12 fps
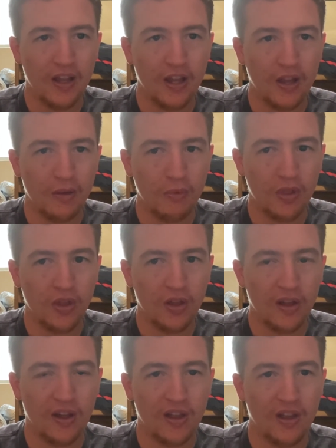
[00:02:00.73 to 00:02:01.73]
him in
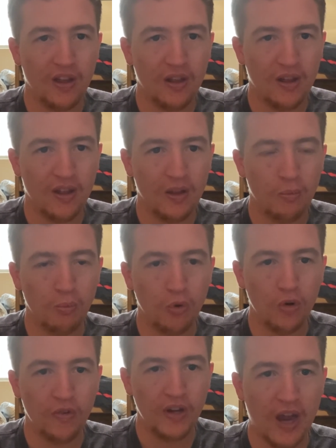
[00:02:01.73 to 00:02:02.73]
the
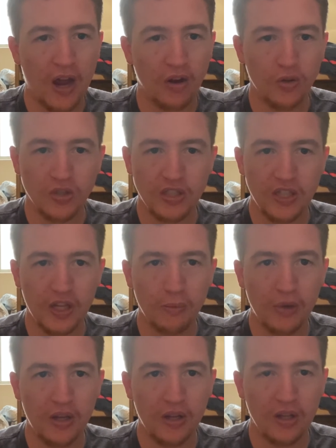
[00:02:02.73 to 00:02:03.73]
movie You See
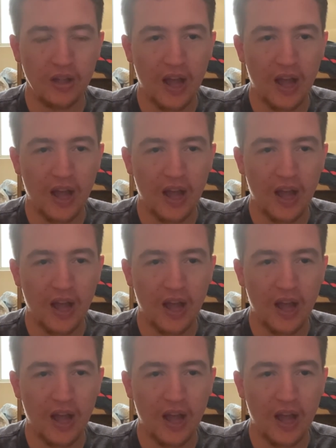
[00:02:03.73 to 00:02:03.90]
Me.